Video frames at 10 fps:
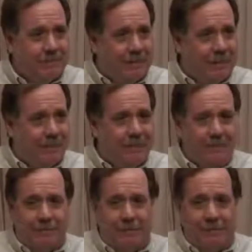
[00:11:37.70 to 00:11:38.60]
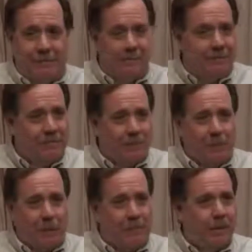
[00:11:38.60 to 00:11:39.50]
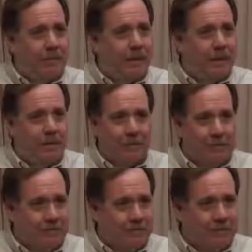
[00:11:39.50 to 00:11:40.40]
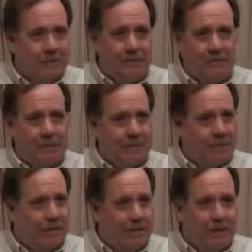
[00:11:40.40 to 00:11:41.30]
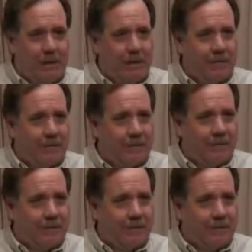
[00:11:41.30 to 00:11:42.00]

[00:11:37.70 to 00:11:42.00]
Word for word: that that swept up the hangar, that took care of the hangar